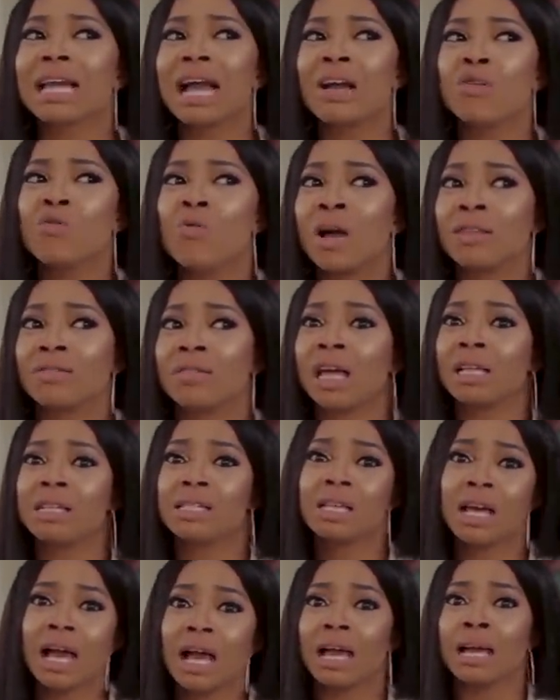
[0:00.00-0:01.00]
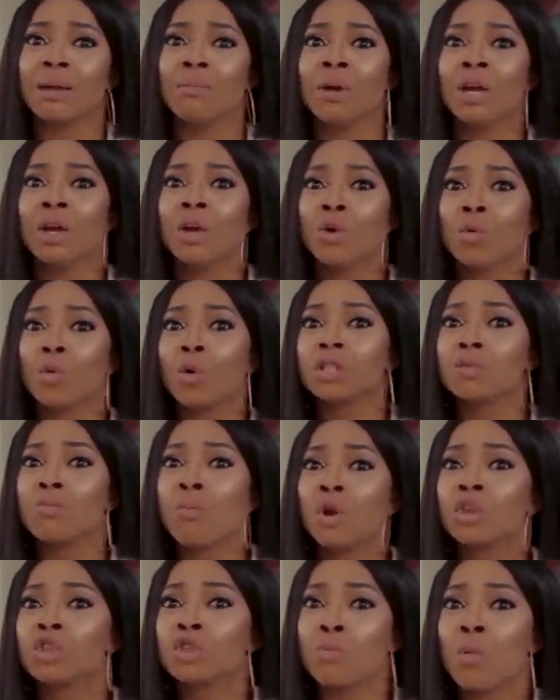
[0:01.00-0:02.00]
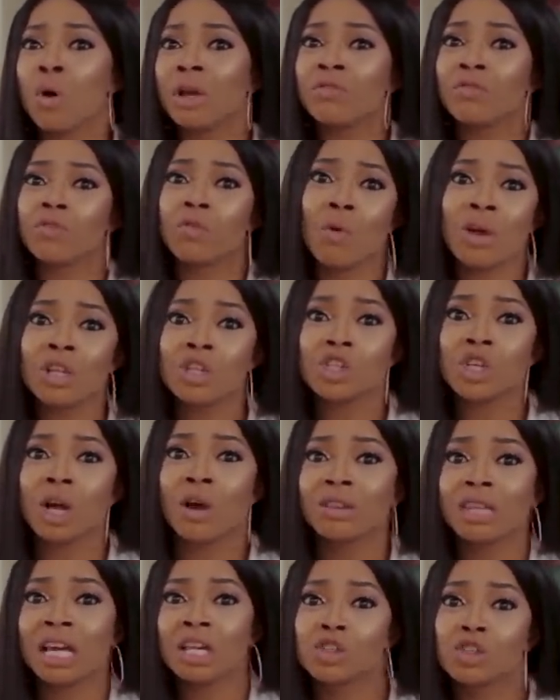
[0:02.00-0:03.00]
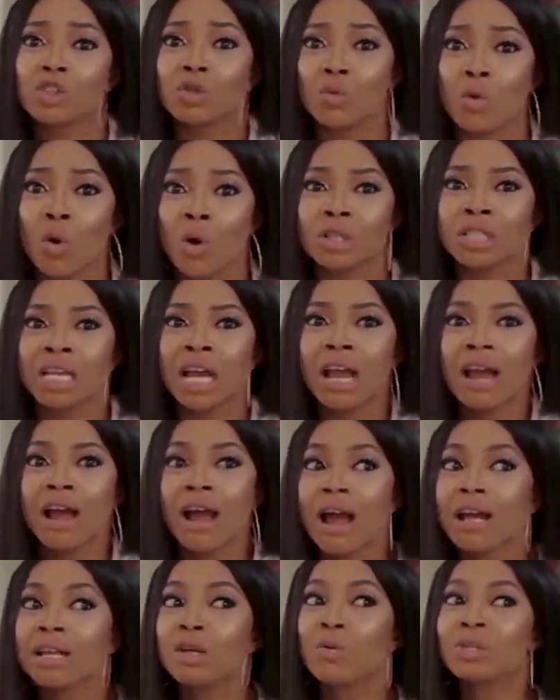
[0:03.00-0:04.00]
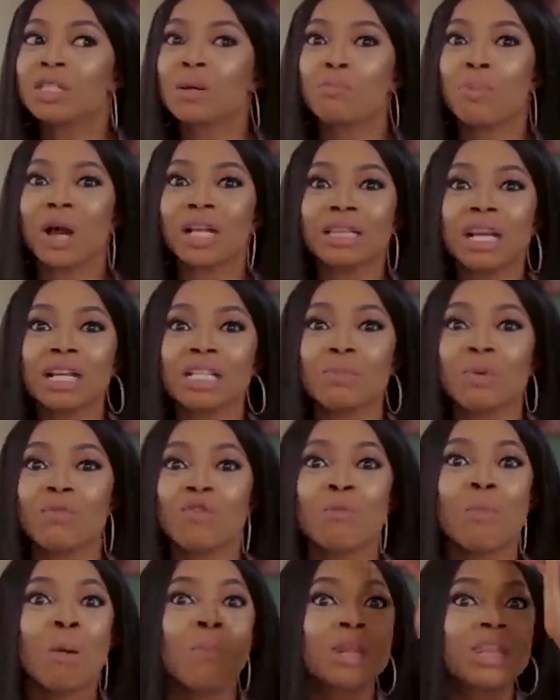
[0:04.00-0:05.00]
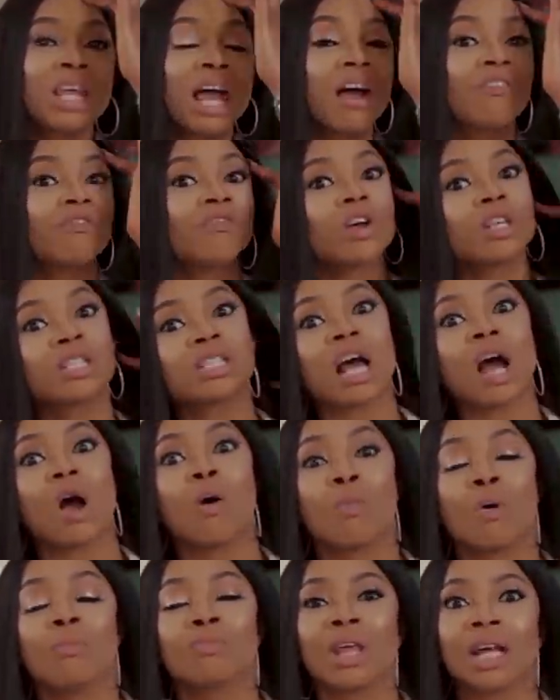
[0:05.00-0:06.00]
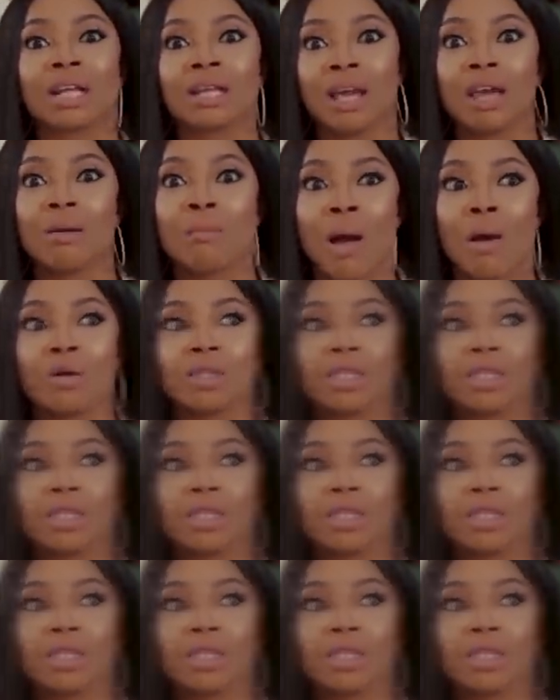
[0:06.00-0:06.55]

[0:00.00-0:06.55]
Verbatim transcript: a guy who at that time was much more influential than she was. And it was a partnership. Remember that her first album that came